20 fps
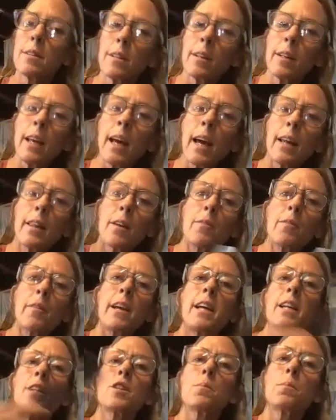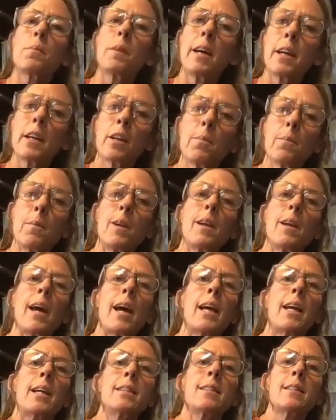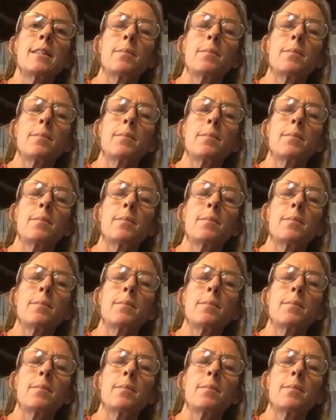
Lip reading: The razor blade could be nice.